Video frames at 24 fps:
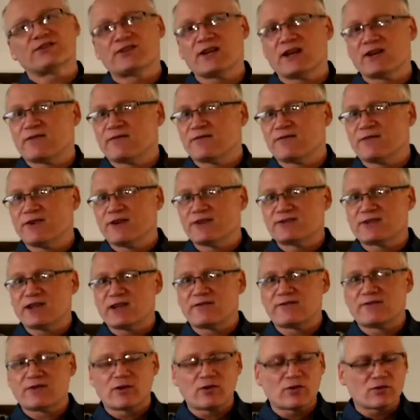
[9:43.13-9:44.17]
It's that it's
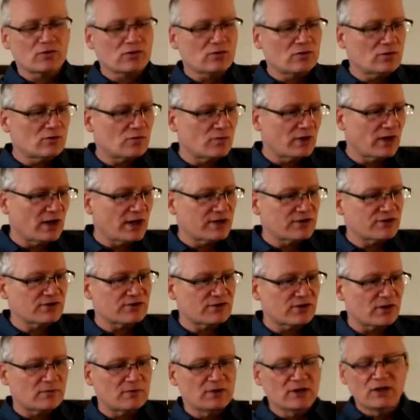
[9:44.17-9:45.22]
that vertical
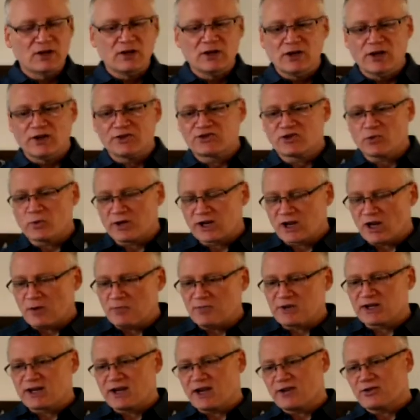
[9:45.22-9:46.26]
relationship. And so we
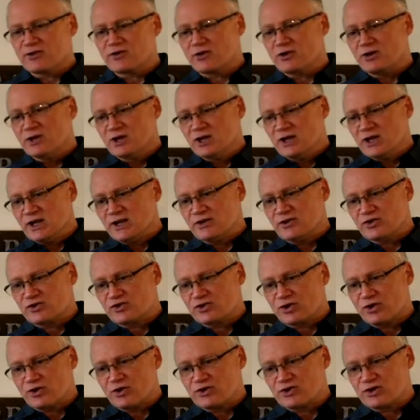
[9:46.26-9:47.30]
come together in the
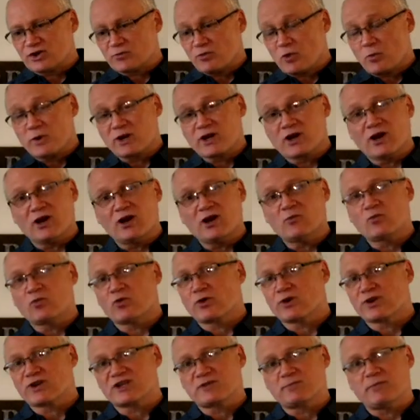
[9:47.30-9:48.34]
church, and when we come,
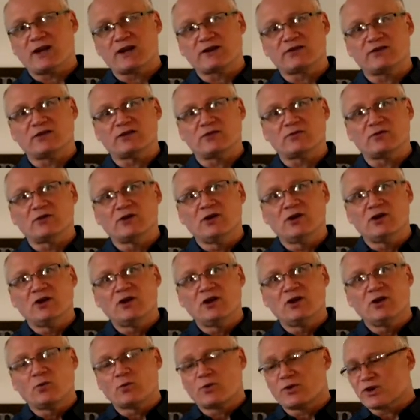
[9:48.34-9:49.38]
we're expecting.
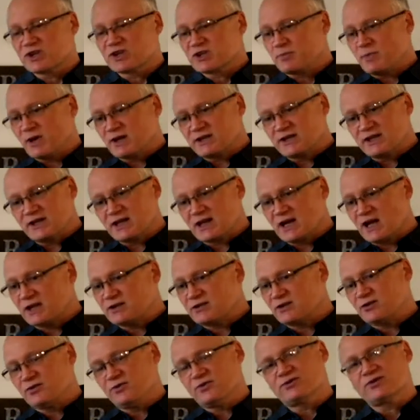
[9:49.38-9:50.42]
We're expecting
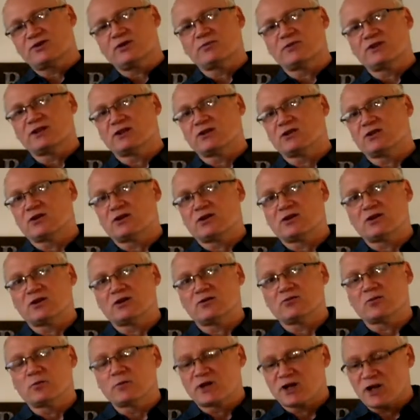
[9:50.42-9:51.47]
God to do something in our
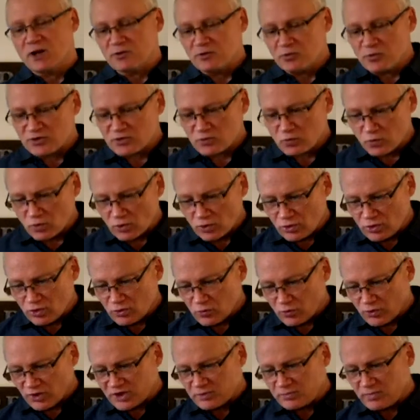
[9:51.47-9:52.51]
heart. When we come to His
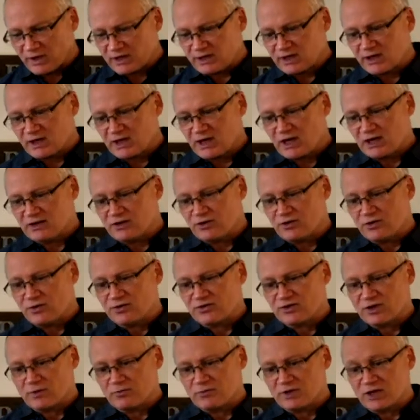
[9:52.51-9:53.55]
Word, we're expecting God to do
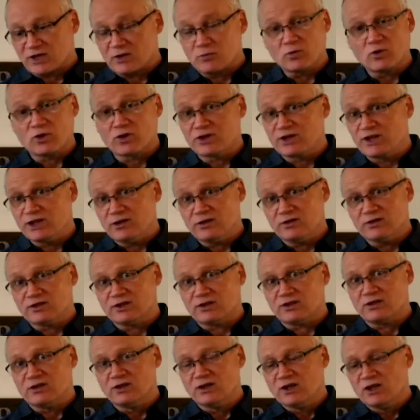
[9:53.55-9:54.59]
something, and we're
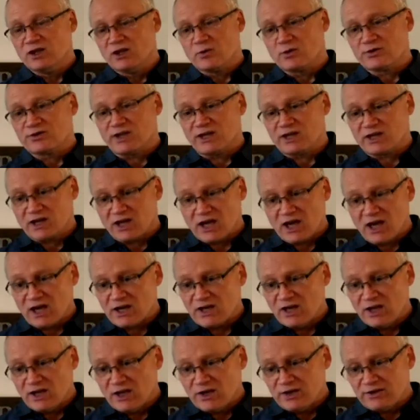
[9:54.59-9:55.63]
yielded. We're saying,
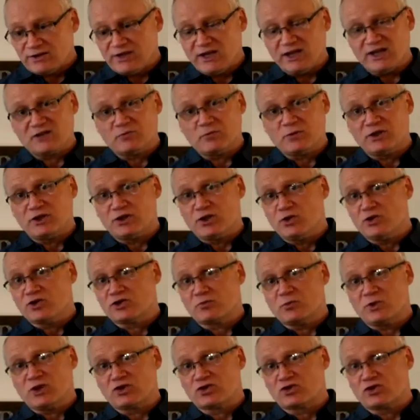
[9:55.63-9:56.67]
God, teach me,
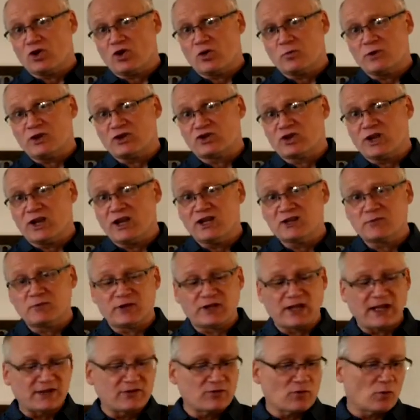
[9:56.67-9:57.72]
use me, show me, change
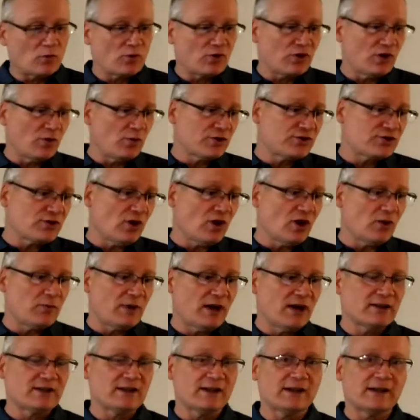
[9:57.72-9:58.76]
me. That's what we're. It's all
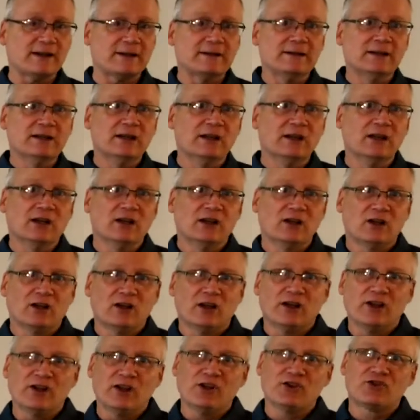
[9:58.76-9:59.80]
about that.
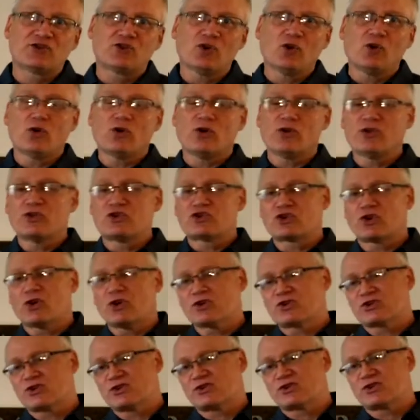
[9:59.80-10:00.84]
And, and so the
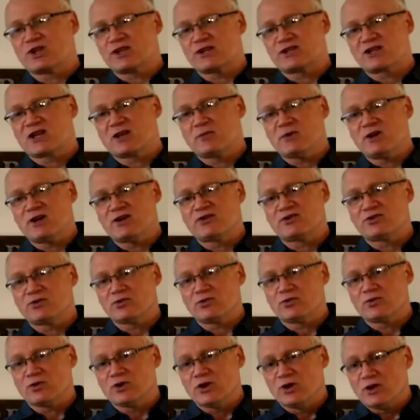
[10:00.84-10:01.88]
church is, is committed
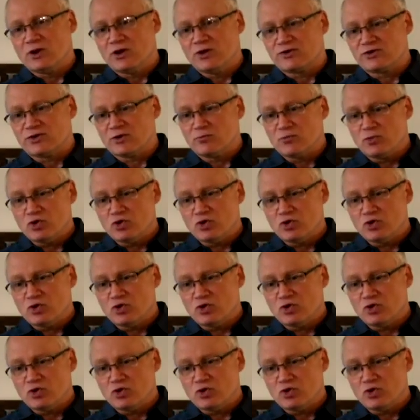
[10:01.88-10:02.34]
to, to